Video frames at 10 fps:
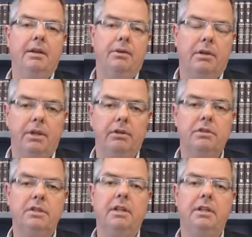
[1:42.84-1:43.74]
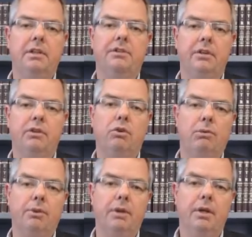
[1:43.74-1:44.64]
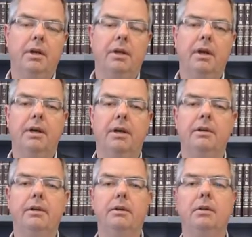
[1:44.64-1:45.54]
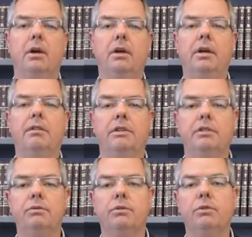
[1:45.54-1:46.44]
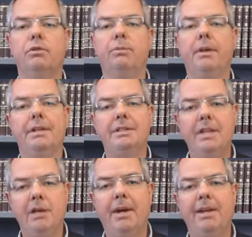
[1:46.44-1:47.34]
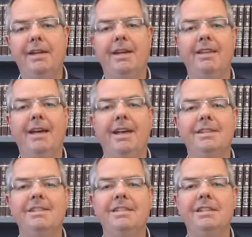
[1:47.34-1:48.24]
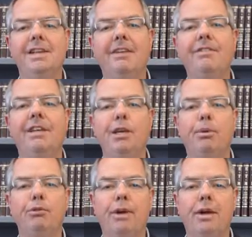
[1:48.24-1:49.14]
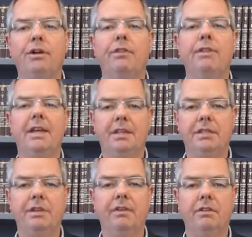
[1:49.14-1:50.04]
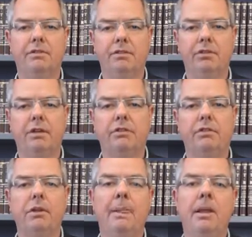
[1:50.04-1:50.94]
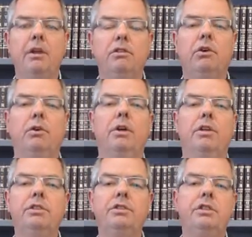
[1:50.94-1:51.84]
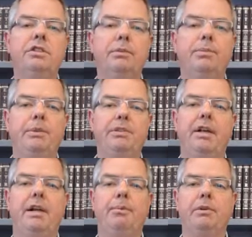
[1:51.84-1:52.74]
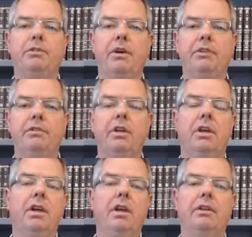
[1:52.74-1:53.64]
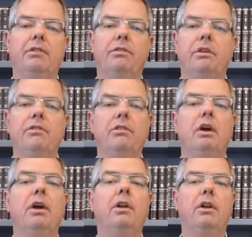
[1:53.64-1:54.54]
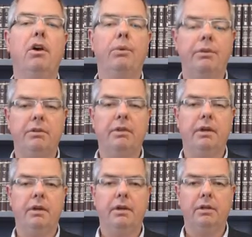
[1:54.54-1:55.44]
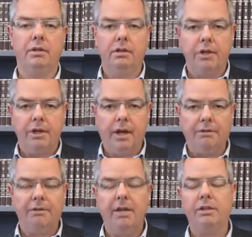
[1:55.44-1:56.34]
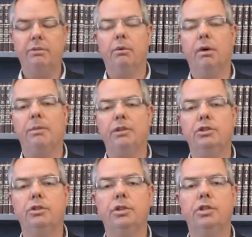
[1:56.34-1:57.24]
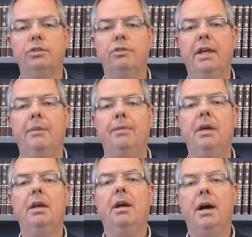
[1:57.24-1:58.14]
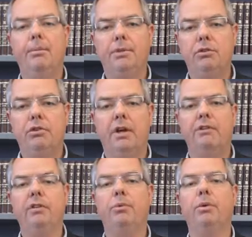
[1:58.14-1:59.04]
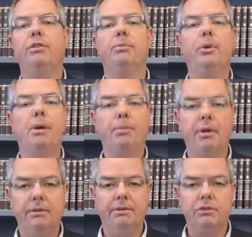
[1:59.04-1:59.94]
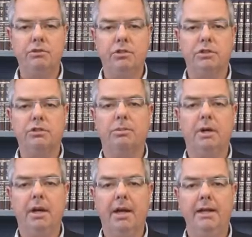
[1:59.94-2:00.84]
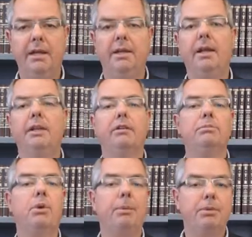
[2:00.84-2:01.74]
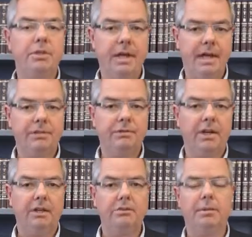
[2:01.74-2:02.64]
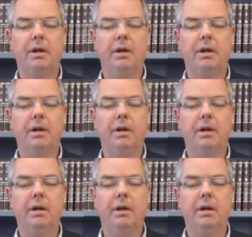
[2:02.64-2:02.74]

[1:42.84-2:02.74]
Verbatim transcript: they're a little slightly different than corporate uh, governance rules, but the same idea, and that is, is that you have to keep a record of the activity of the trust. So just to simply set up a trust is not always uh, good enough, and you want to make sure that you've kept up the trust with the proper infrastructure behind it, the proper tax filings